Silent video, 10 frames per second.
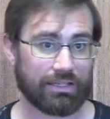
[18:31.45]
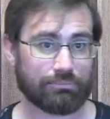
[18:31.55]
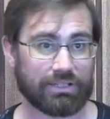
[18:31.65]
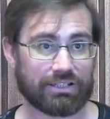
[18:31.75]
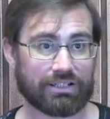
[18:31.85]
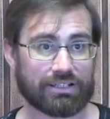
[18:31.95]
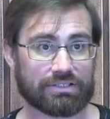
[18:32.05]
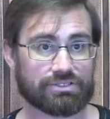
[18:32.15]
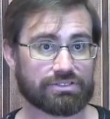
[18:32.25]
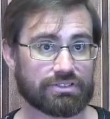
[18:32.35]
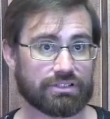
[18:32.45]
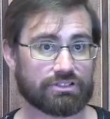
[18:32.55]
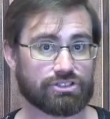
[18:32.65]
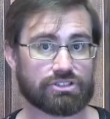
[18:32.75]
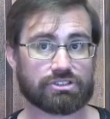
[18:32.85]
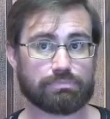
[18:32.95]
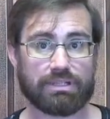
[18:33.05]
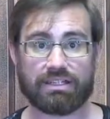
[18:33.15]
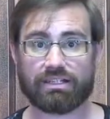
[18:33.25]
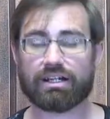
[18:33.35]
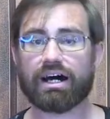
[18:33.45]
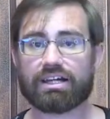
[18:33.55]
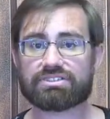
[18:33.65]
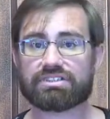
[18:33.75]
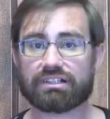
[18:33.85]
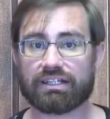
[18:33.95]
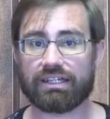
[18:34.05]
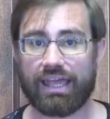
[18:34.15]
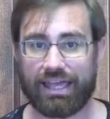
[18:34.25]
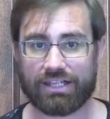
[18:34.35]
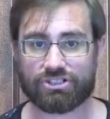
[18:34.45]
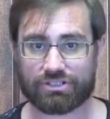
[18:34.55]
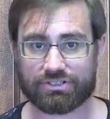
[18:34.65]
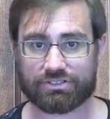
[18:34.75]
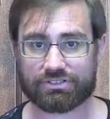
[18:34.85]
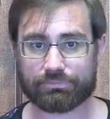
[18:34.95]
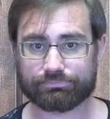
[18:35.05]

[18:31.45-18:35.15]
Because just being constantly anxious